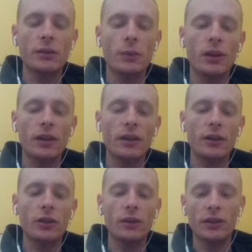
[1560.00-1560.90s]
walking they
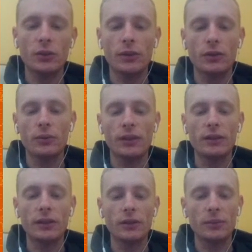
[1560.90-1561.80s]
do on that switch is really
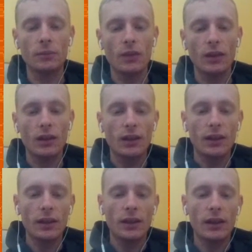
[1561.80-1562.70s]
slow.
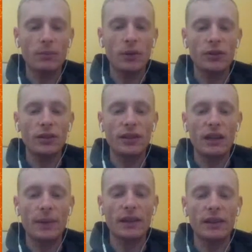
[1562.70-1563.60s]
And most of the
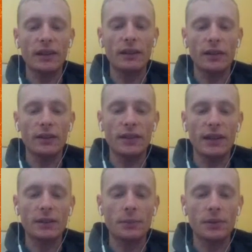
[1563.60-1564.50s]
time I can get in the
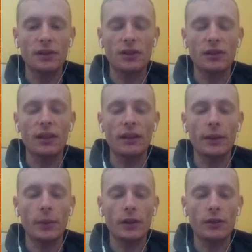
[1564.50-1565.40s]
exact position that they
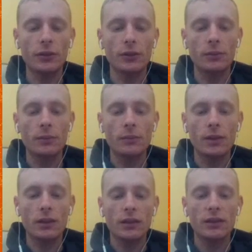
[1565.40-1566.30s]
walk to.
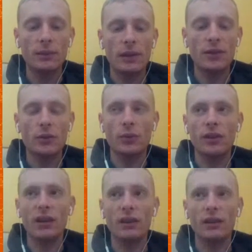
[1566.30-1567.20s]
Sometimes it's
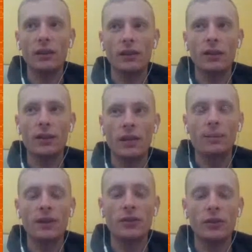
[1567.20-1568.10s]
within the same
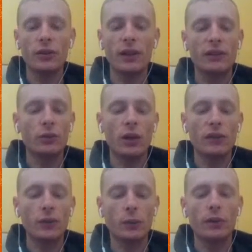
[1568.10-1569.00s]
pixel, so they have to walk
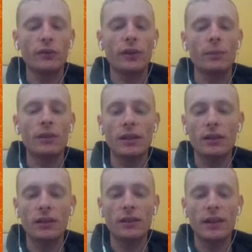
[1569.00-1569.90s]
for one frame to get to
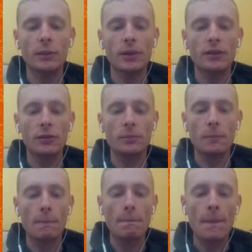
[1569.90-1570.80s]
the exact pixel.
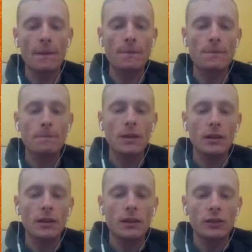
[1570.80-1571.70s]

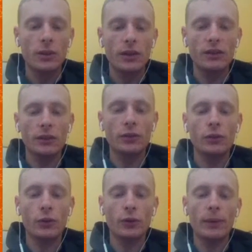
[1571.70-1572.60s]
So here's another
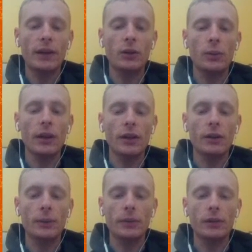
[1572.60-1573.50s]
tutorial battle where
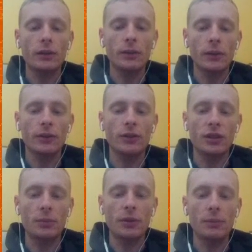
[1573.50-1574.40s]
we learn to
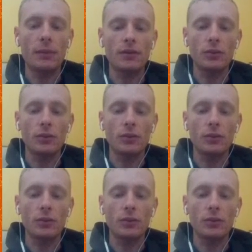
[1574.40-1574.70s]
jump with the babies as